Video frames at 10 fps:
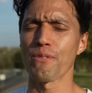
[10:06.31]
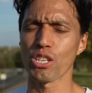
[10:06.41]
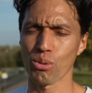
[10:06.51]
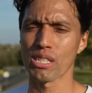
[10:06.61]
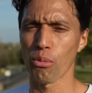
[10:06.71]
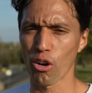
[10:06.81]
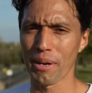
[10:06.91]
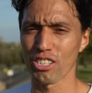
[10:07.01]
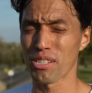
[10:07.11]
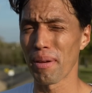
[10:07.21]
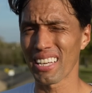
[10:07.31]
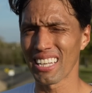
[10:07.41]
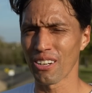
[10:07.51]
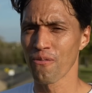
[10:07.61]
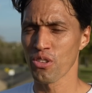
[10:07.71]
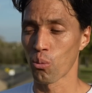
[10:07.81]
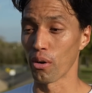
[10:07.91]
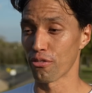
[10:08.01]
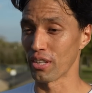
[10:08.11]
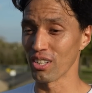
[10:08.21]
This one's more about just making
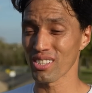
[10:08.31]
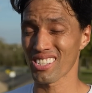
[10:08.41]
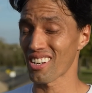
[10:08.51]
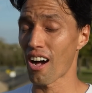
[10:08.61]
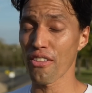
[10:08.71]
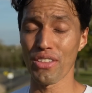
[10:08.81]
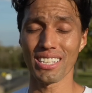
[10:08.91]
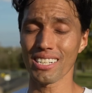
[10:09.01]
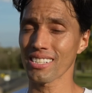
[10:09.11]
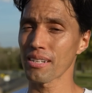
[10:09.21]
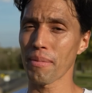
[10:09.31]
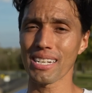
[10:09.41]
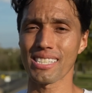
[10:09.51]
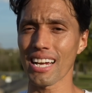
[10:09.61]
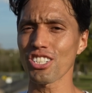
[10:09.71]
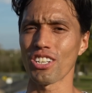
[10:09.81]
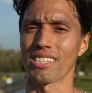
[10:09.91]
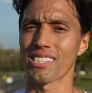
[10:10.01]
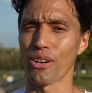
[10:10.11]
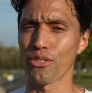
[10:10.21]
what feels authentic to my
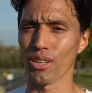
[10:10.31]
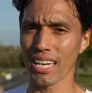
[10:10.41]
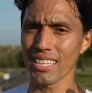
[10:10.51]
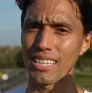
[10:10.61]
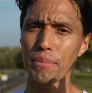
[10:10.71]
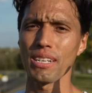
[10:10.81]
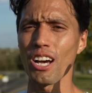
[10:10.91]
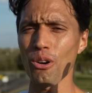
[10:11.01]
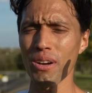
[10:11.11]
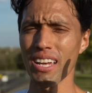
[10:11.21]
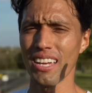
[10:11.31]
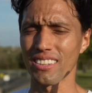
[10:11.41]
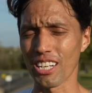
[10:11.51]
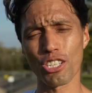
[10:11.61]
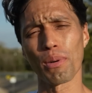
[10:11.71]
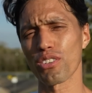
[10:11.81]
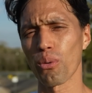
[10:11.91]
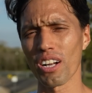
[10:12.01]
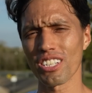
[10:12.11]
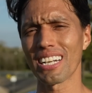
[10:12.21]
session. So if you like it, let me know. Thanks so much for
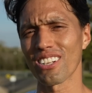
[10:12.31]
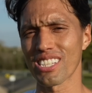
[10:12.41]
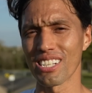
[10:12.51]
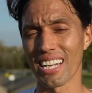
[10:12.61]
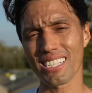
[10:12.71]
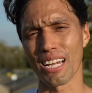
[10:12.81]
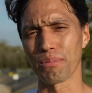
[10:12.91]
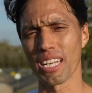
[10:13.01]
watching, and I'll see you next time.